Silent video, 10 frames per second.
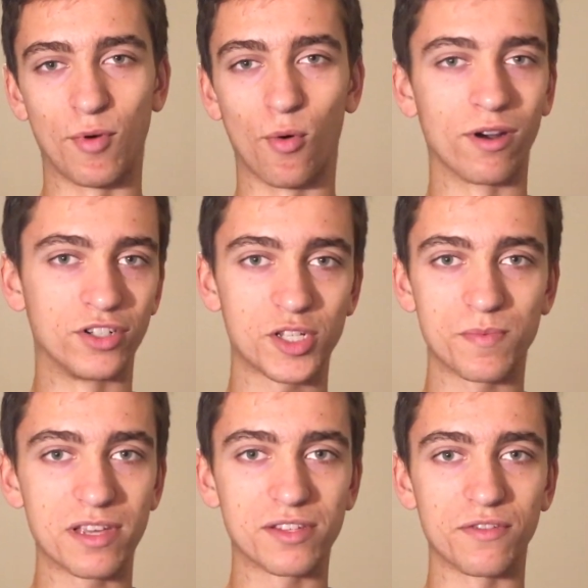or just
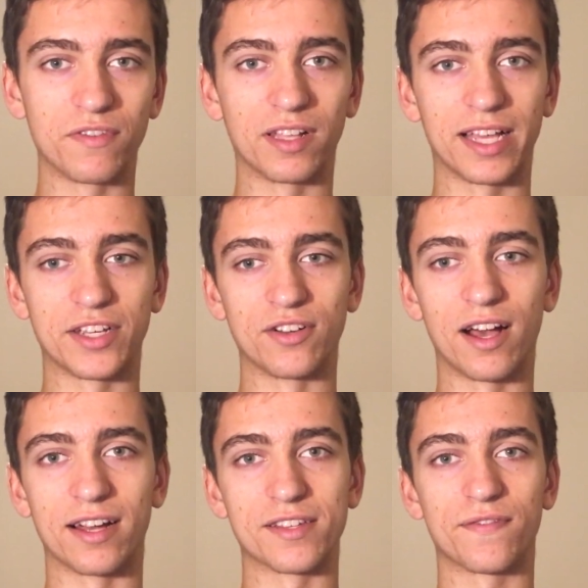because you feel like you're
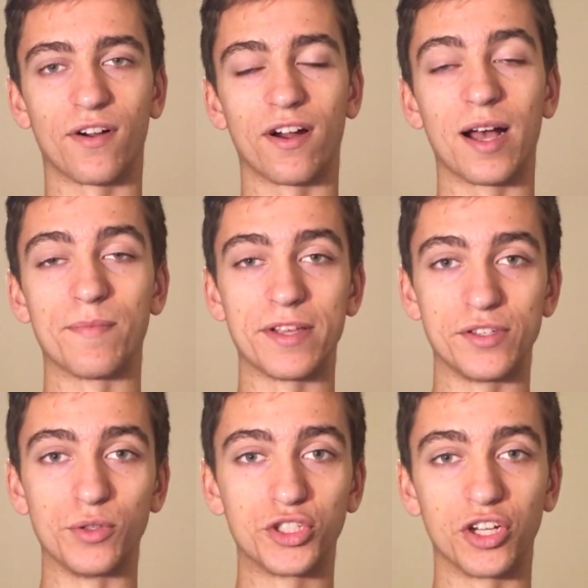not as far up as
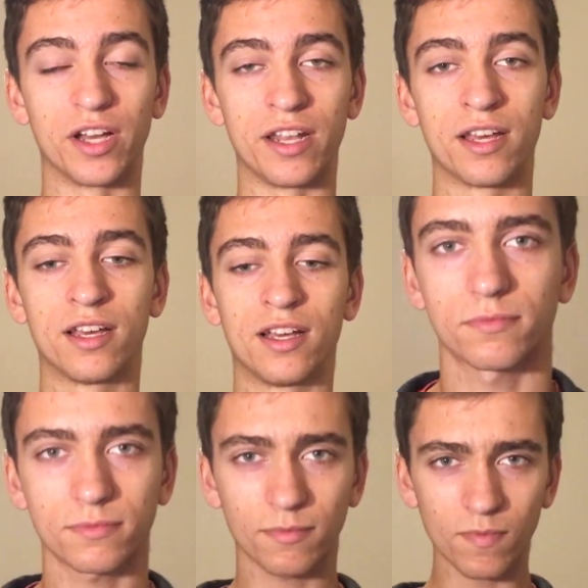you should.
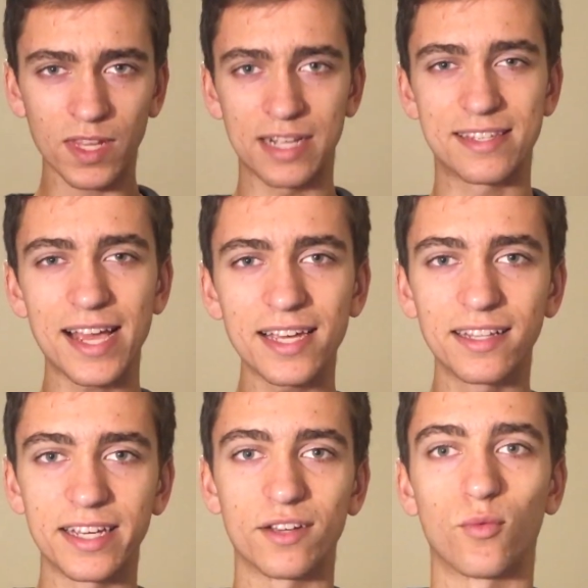
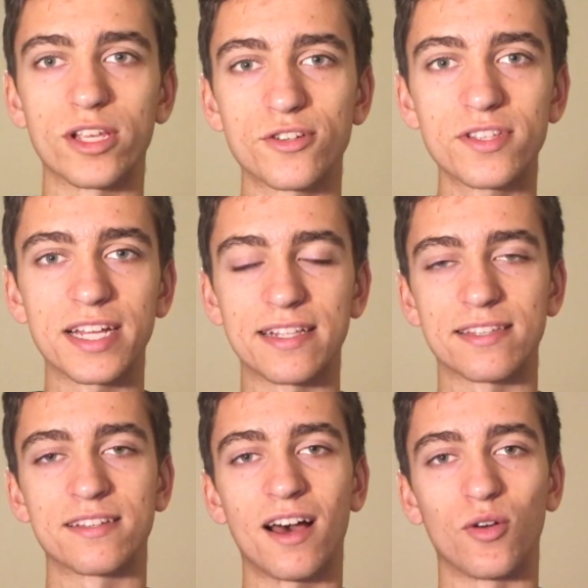Secondly, Western States
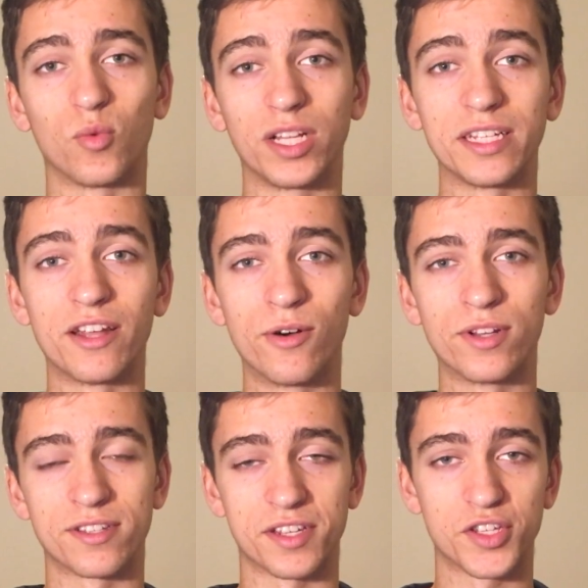is not really known
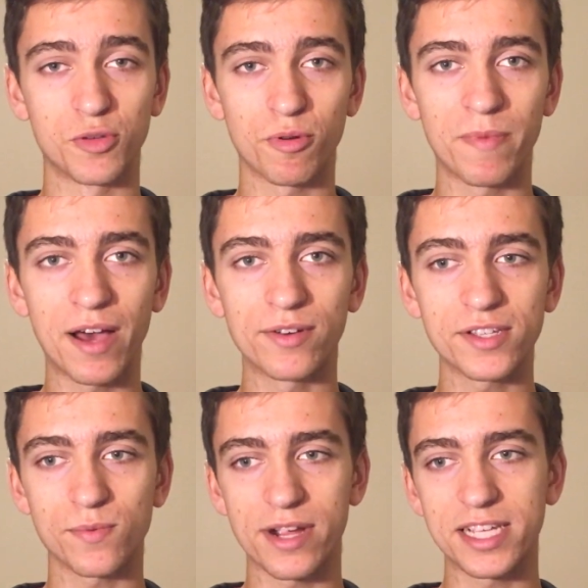as a super
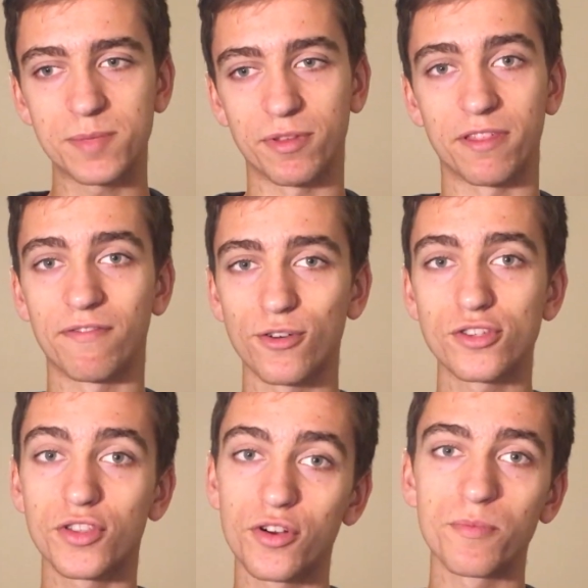mountainous race, but the
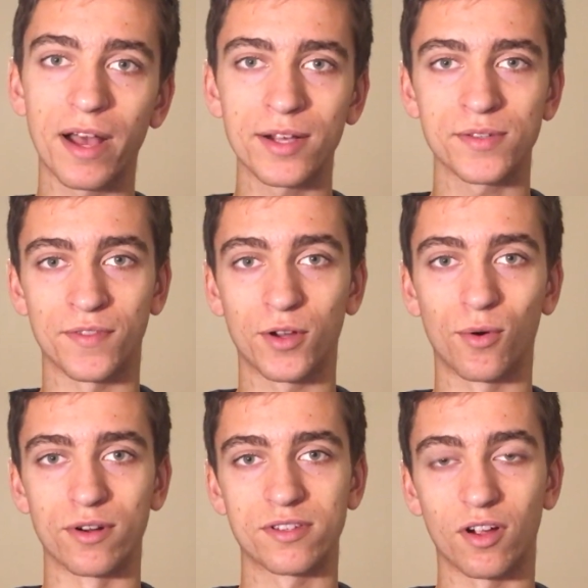first 30 miles of the
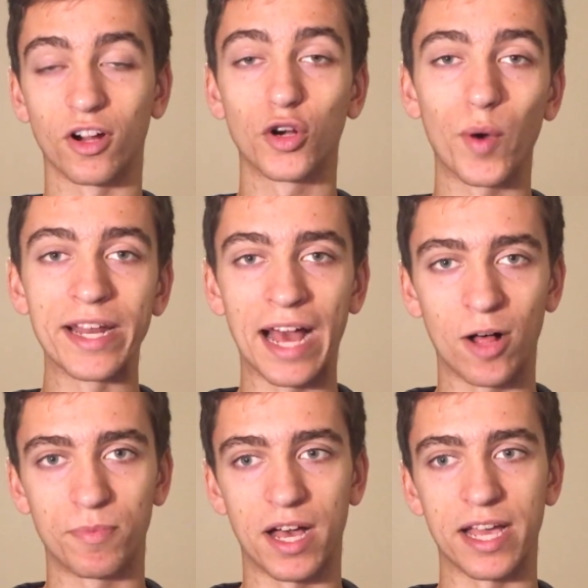course are quite
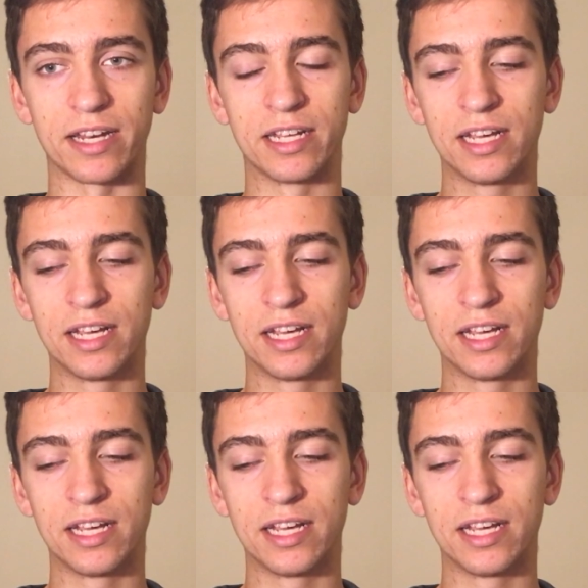alpine.